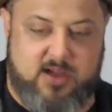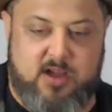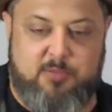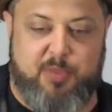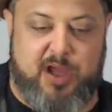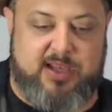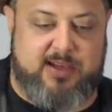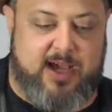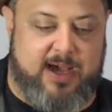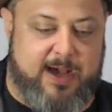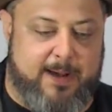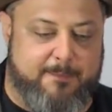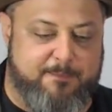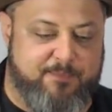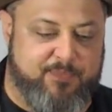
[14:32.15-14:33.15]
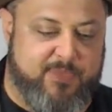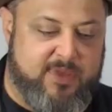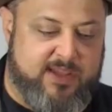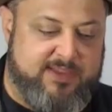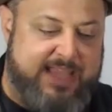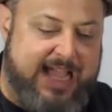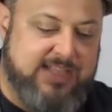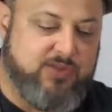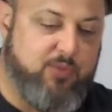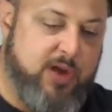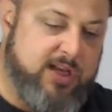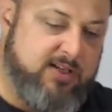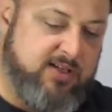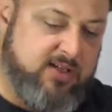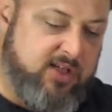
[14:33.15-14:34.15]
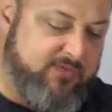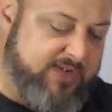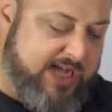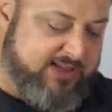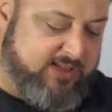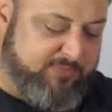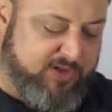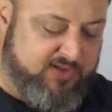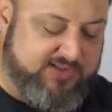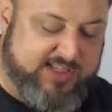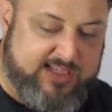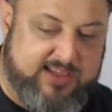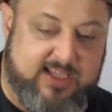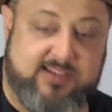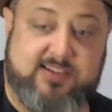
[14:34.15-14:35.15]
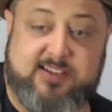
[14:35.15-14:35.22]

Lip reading: But that's when you've got the blues like this.